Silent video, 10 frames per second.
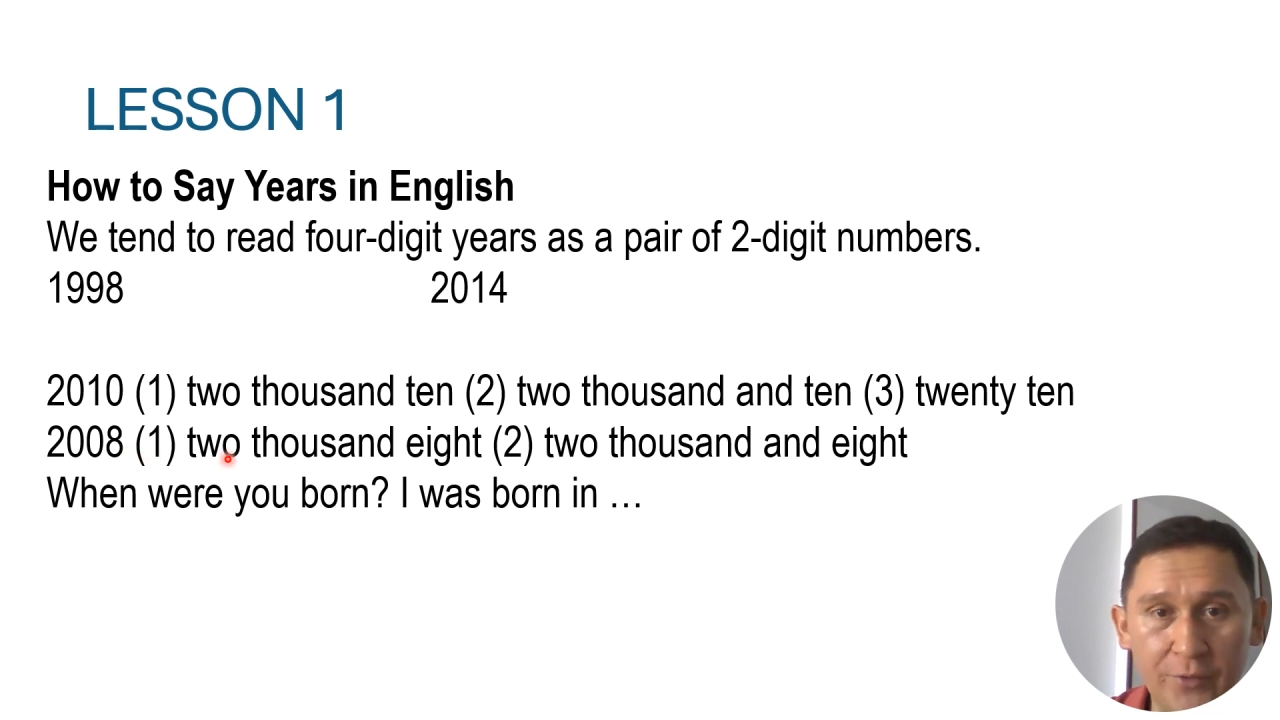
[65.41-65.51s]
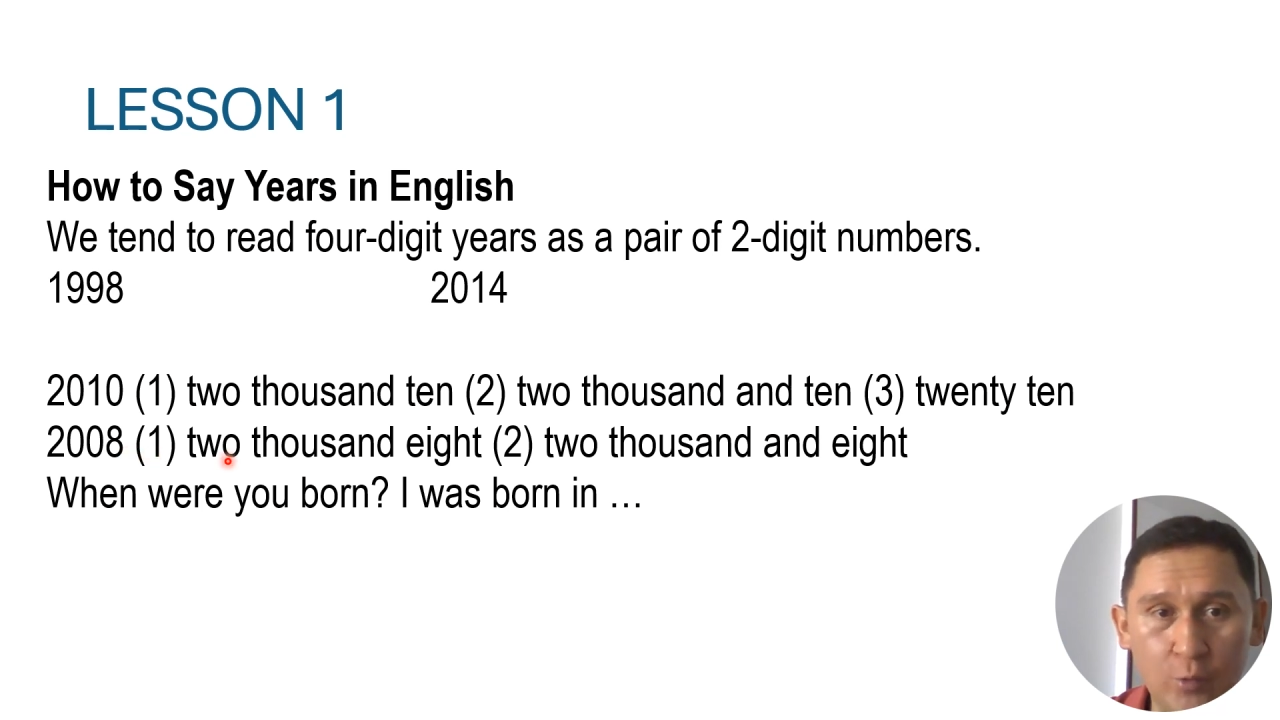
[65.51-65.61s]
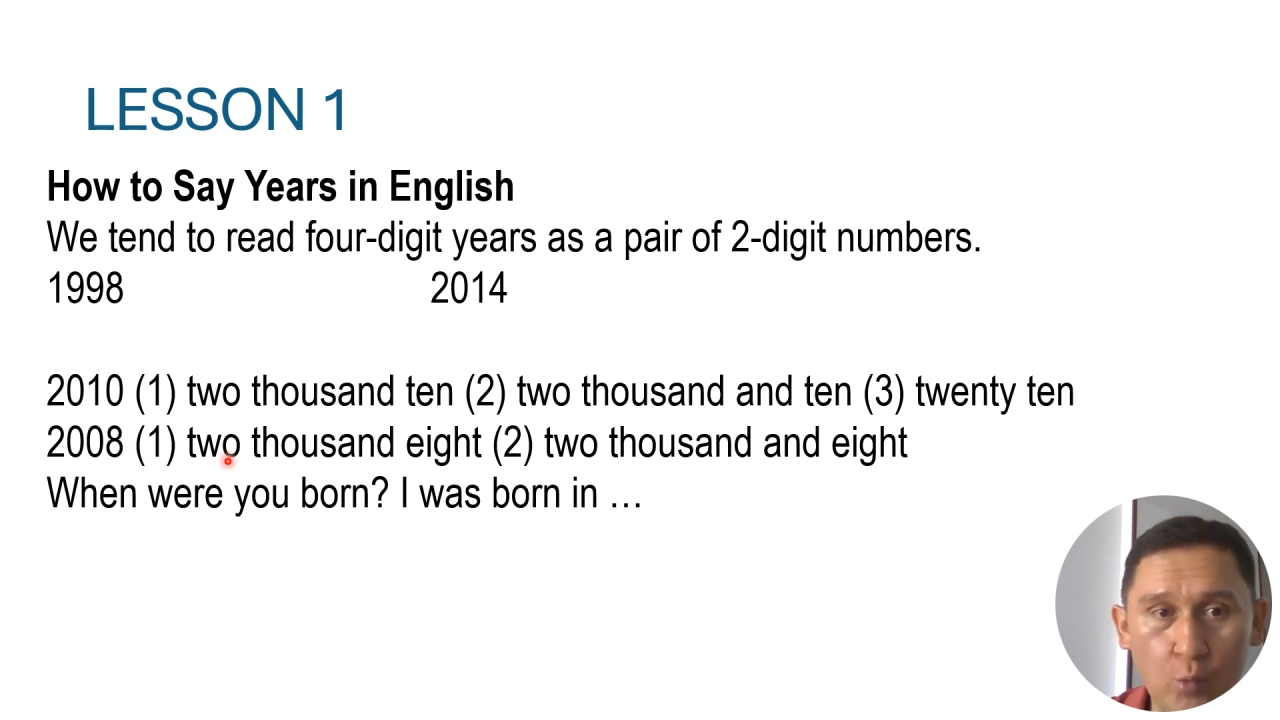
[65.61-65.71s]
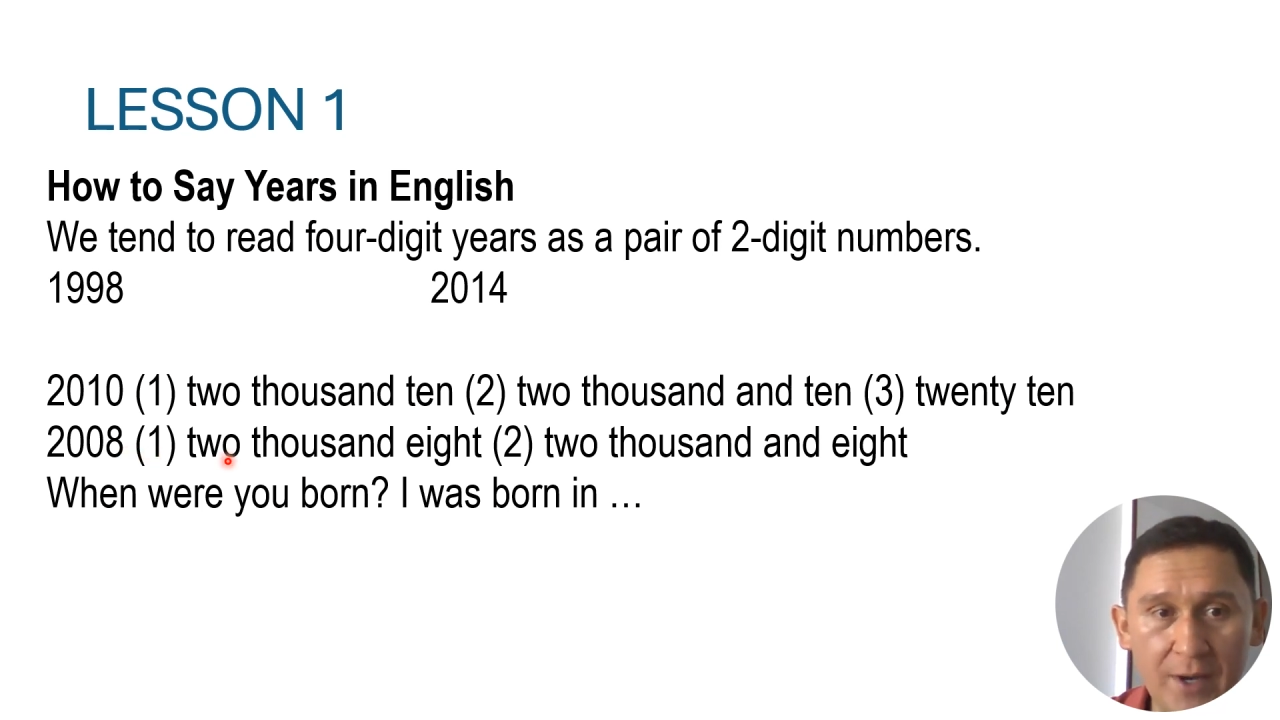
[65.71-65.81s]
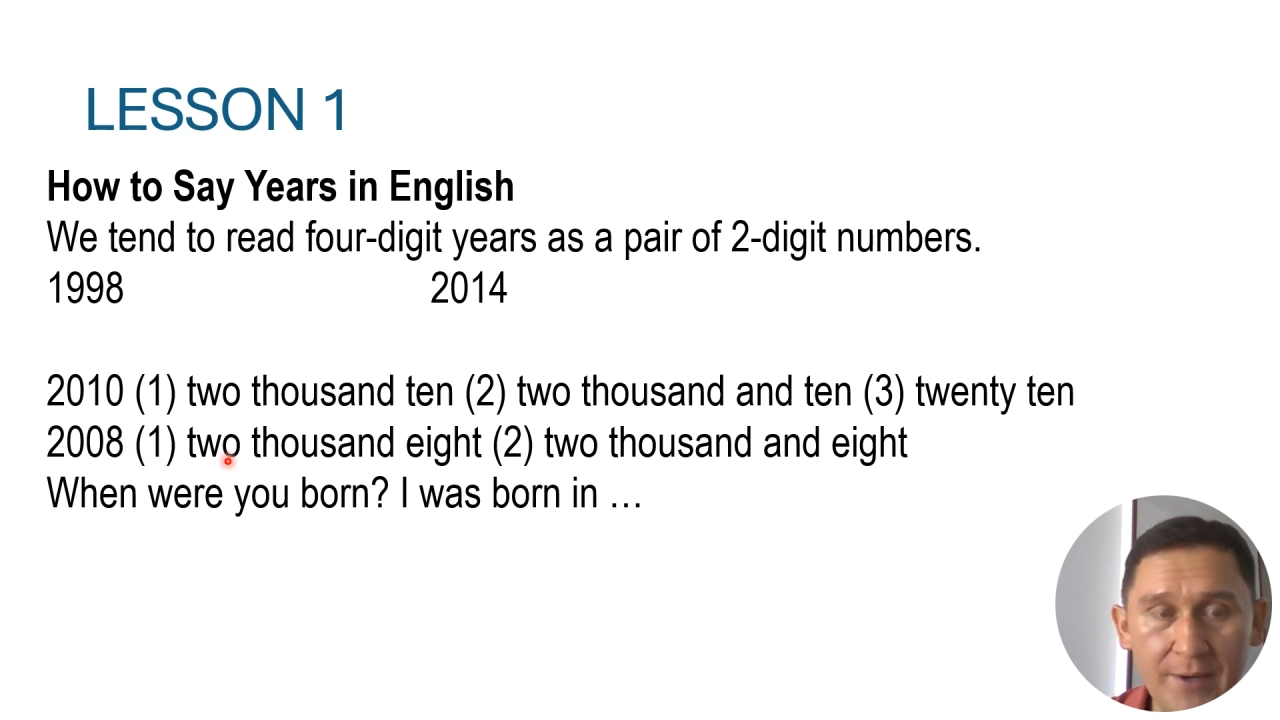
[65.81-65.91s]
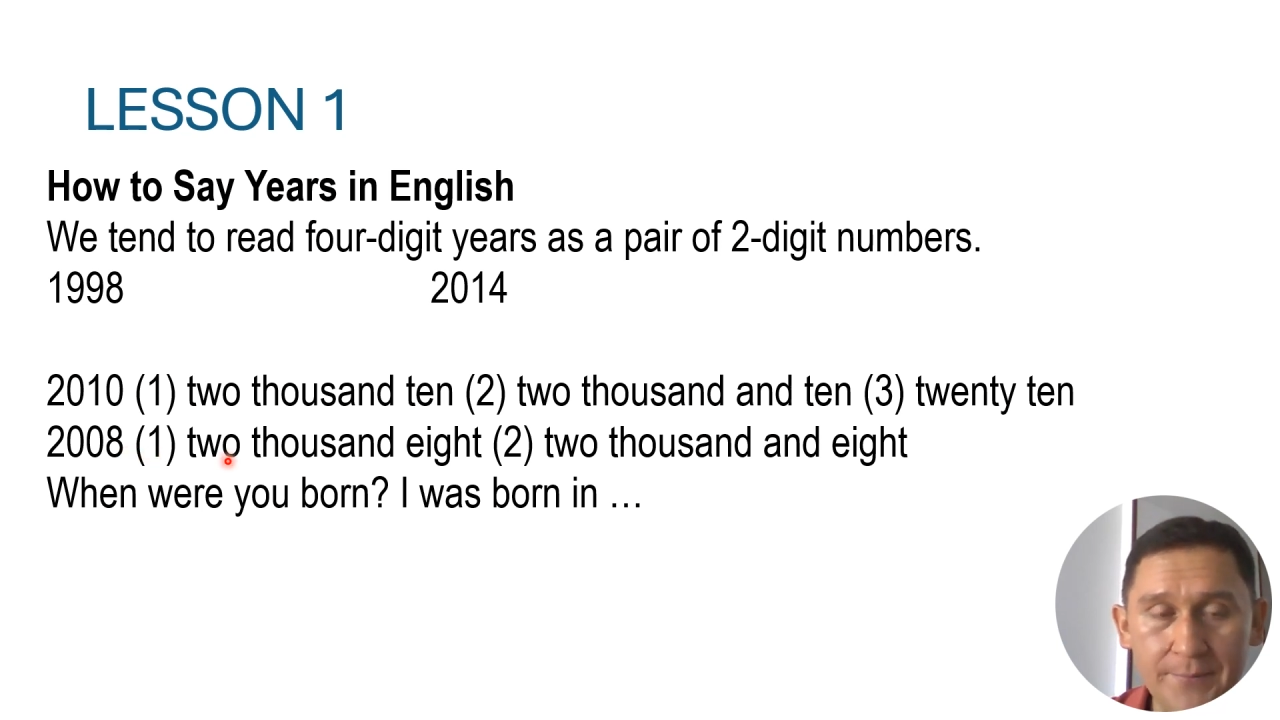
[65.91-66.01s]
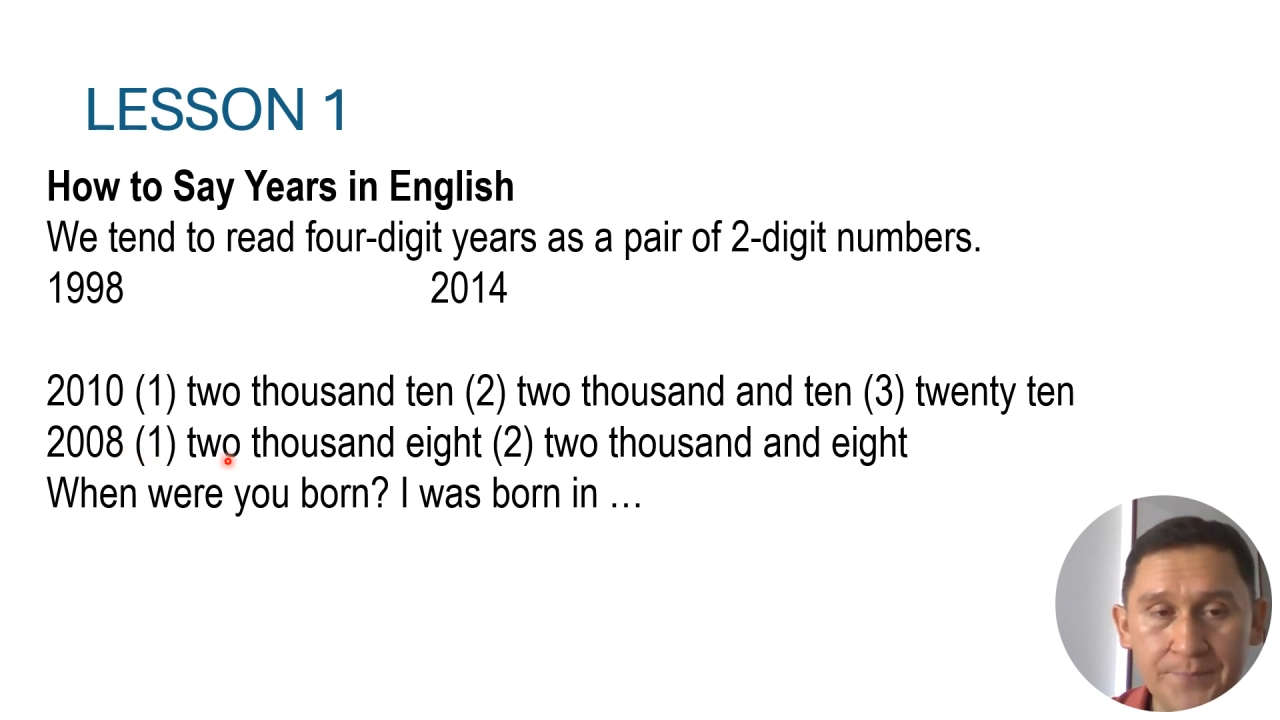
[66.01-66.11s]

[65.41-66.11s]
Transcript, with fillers: one.